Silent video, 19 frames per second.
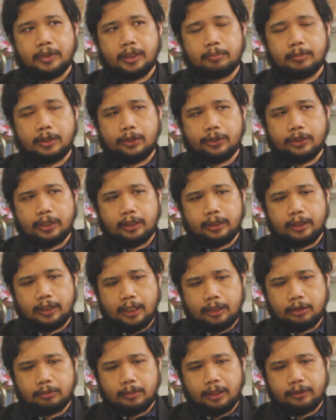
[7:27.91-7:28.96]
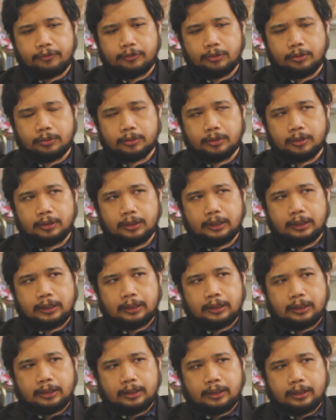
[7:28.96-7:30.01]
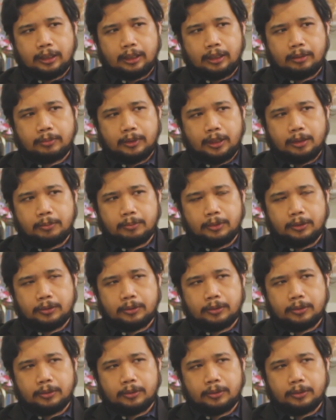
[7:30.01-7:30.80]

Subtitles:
And because I rely on my phone, I am able